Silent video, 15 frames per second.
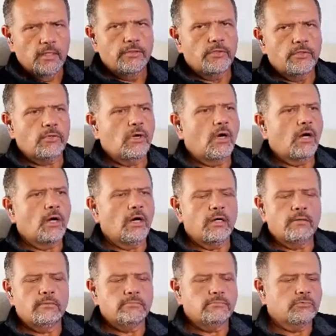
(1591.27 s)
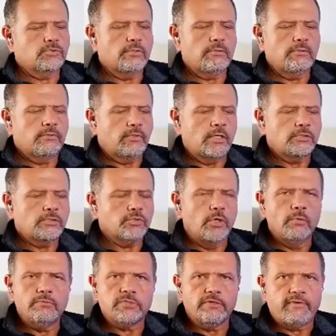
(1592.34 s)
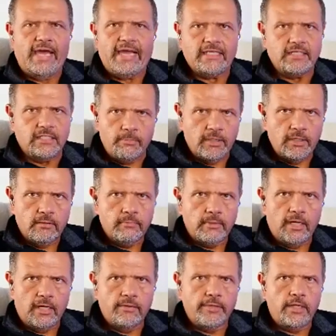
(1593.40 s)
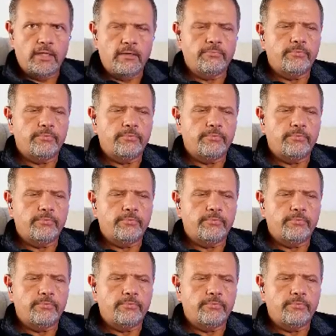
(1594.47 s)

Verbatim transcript: There are there are troves of academia on there.